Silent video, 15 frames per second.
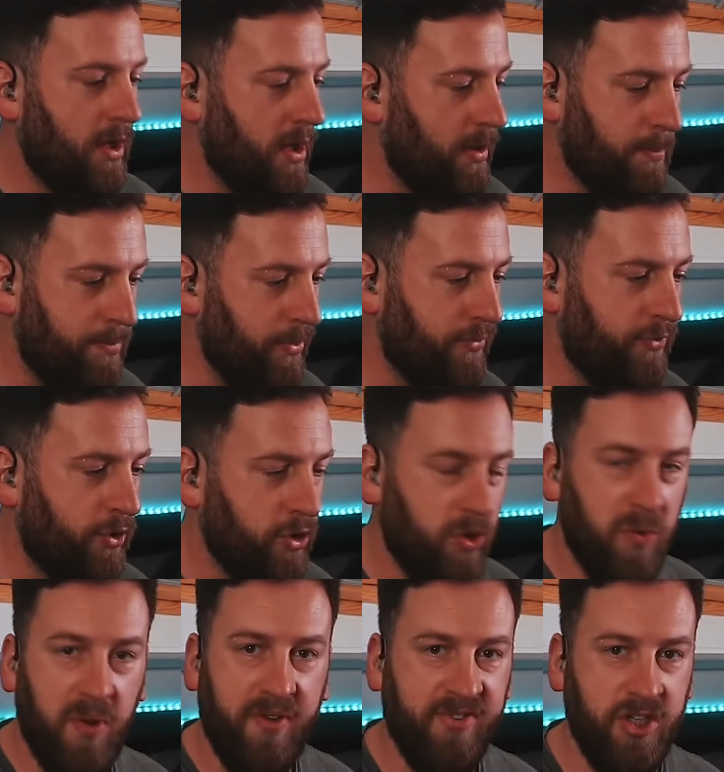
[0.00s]
before
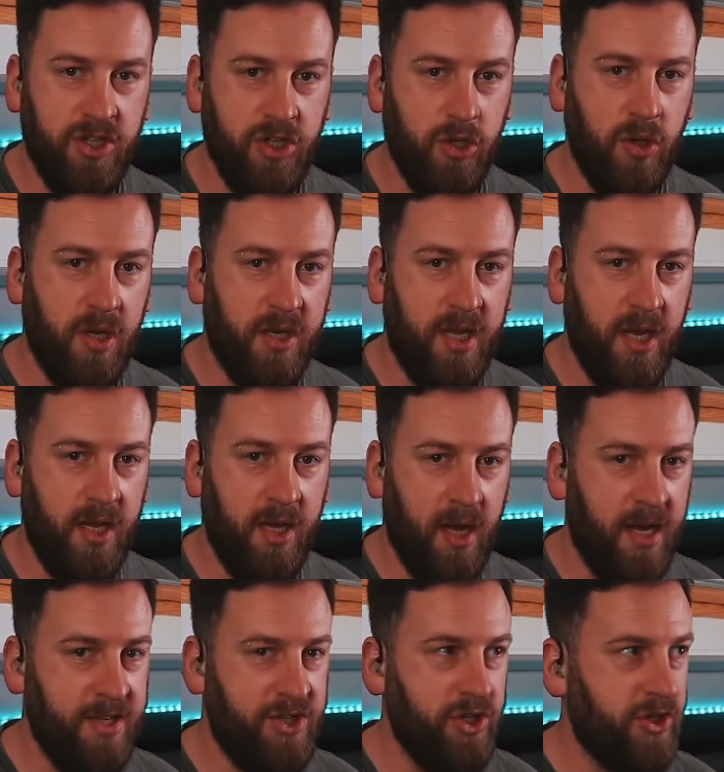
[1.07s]
you even do it, okay,
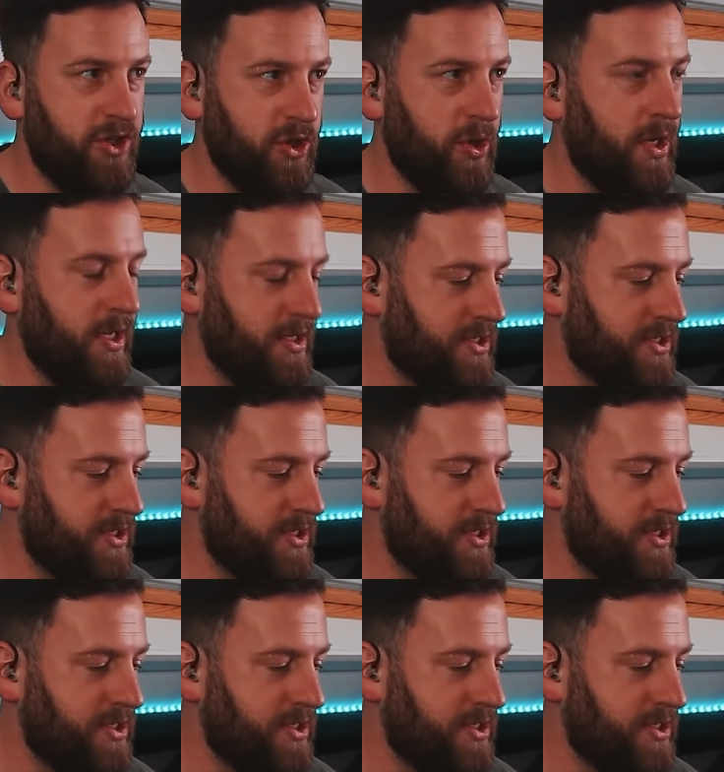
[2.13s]
as you're doing it.